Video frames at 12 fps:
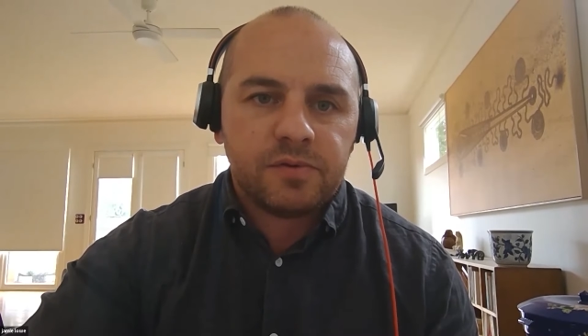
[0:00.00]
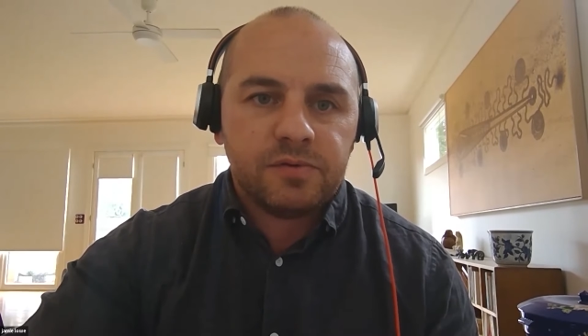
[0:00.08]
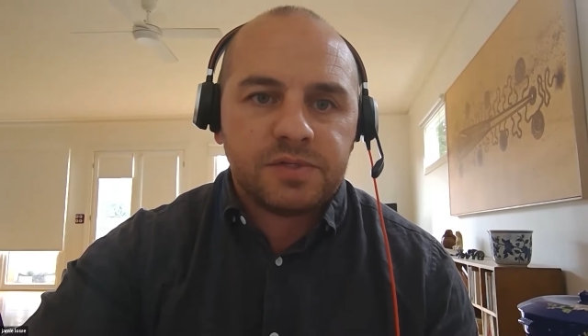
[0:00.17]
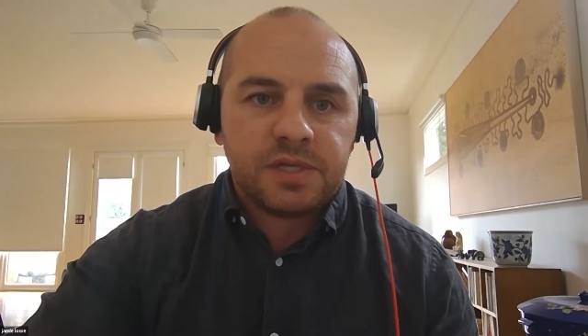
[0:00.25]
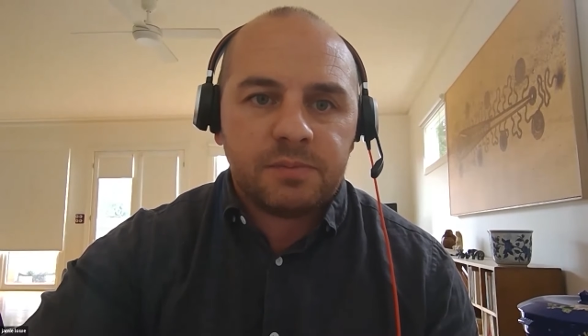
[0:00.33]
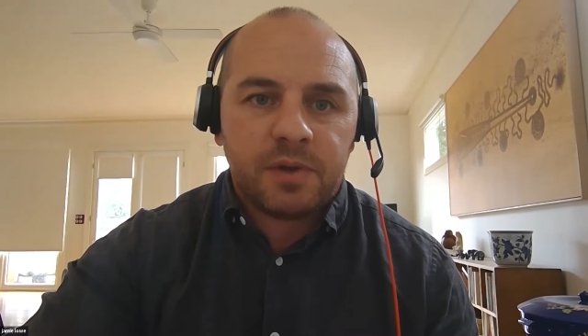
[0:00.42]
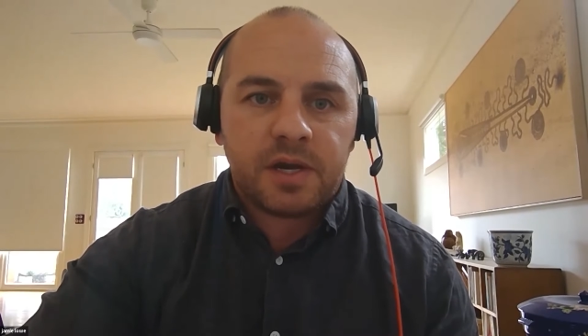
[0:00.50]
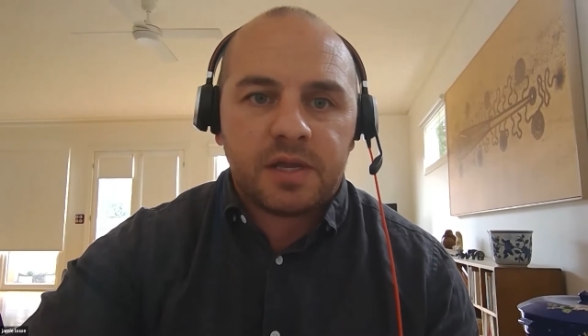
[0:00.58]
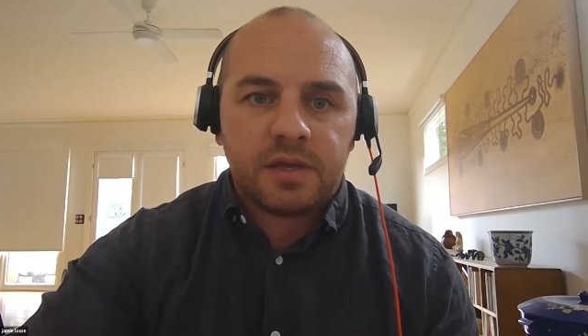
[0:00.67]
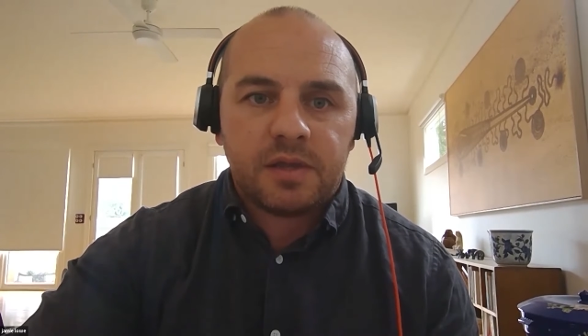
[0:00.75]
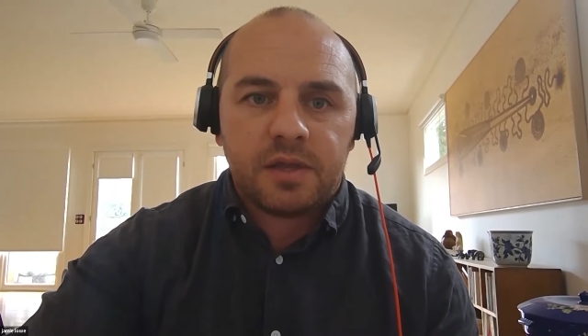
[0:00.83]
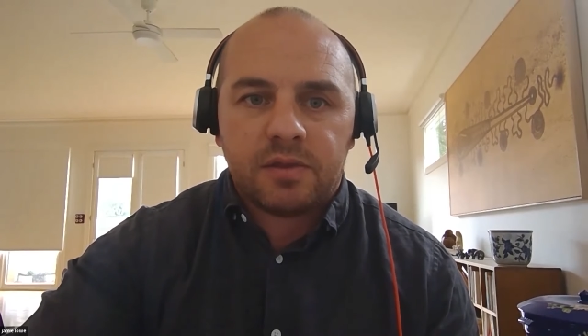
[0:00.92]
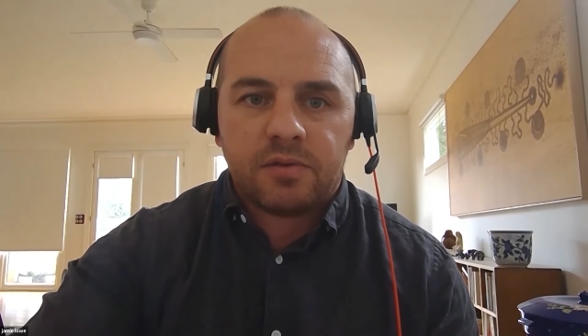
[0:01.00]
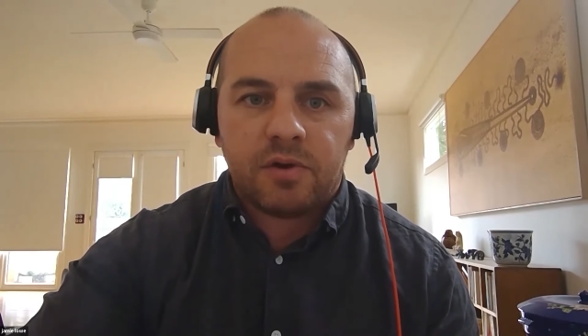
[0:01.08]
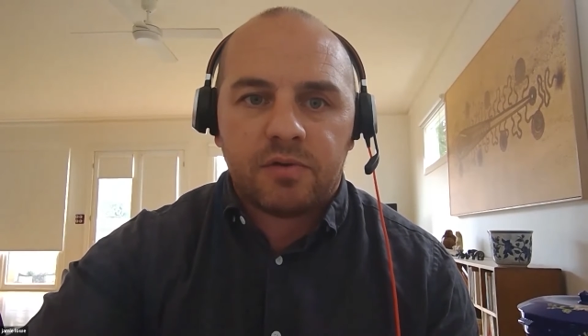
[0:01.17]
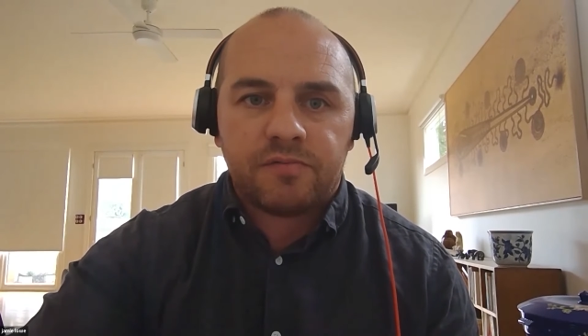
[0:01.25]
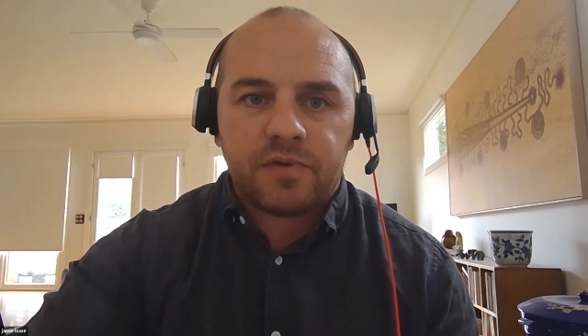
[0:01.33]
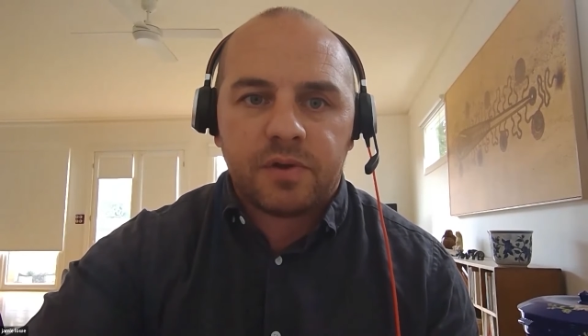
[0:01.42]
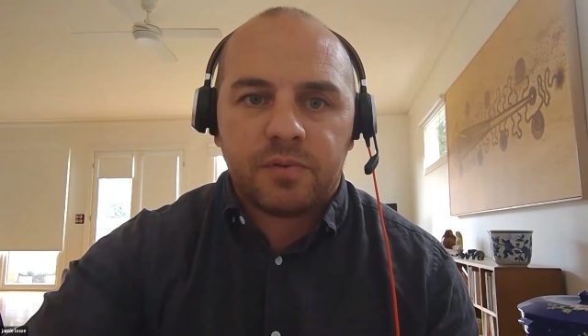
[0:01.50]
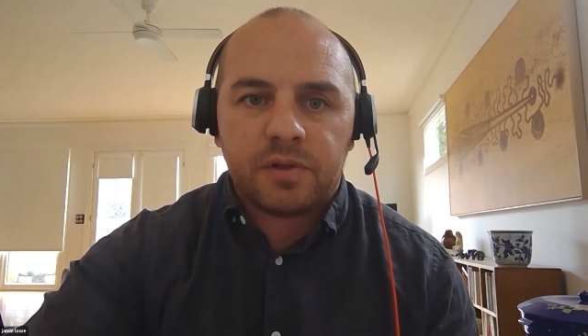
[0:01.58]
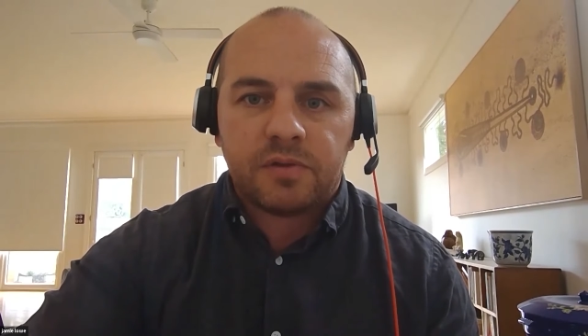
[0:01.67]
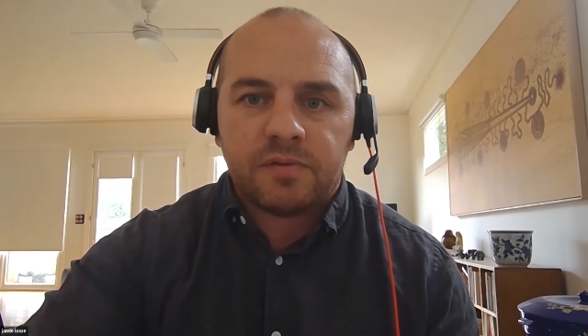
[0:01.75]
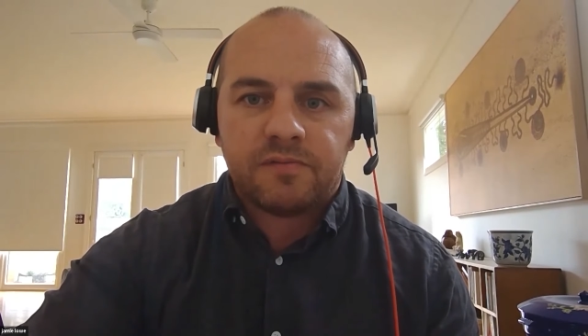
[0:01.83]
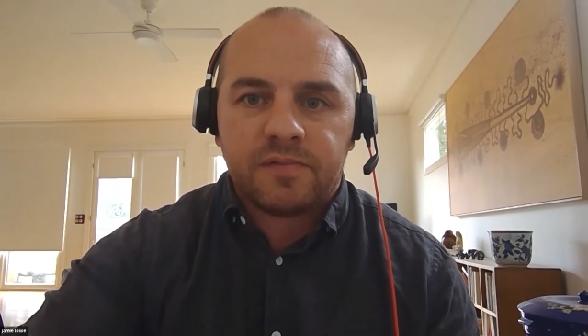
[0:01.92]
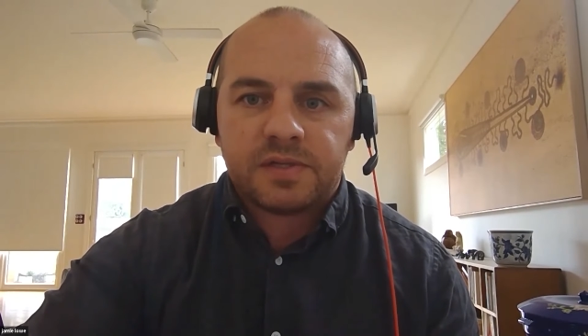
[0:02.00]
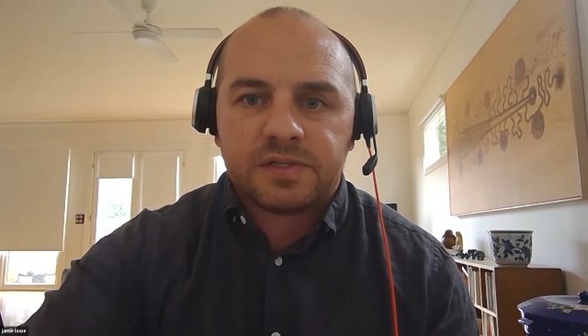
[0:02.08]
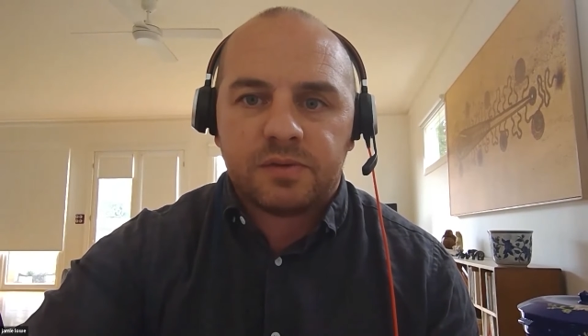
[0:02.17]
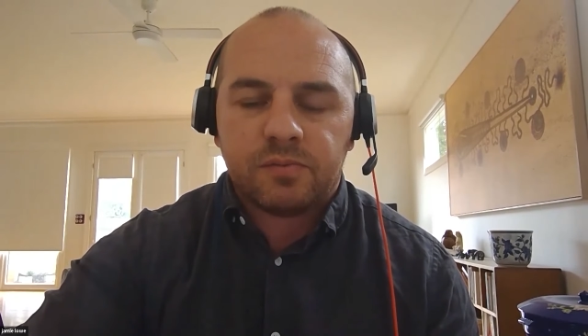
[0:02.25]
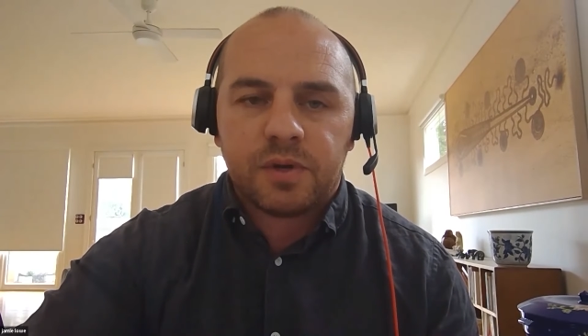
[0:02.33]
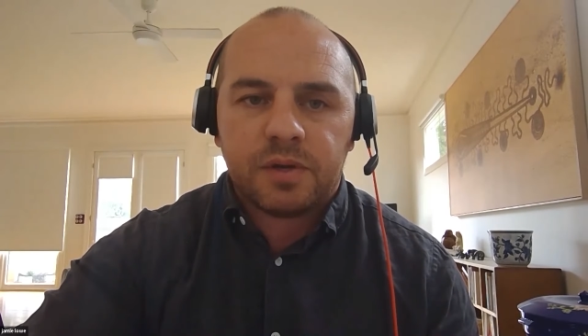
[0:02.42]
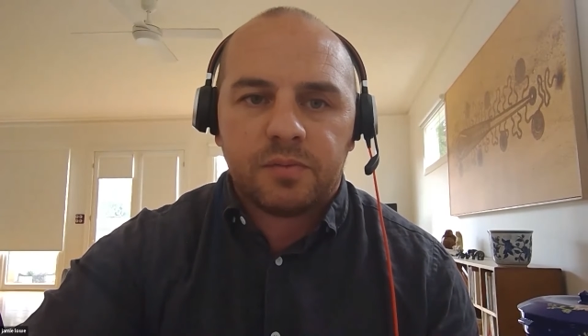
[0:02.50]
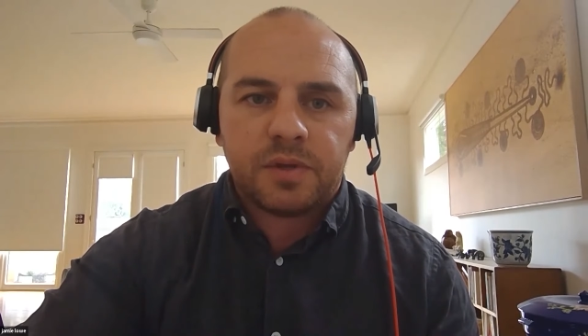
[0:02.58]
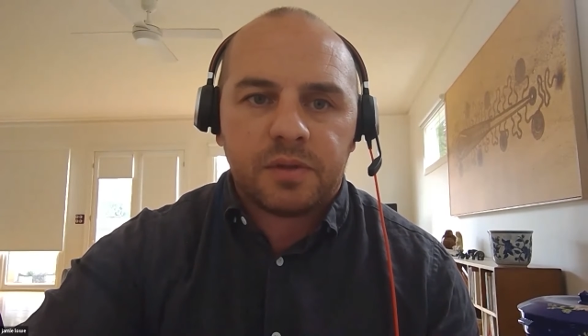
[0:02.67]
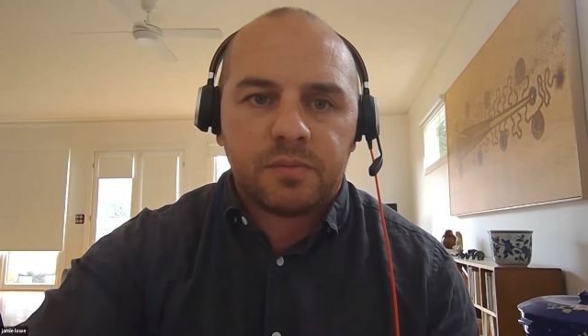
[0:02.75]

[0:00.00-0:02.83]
use their money at their own free will and invest it where